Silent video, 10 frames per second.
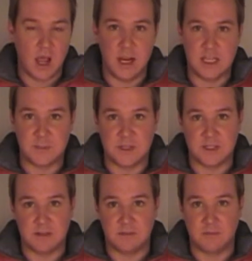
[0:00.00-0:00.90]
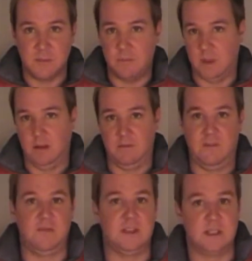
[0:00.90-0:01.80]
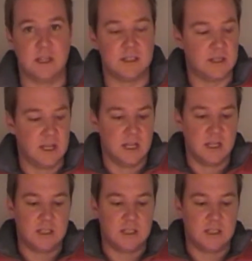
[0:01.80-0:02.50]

Inexpensive, like 50 cents.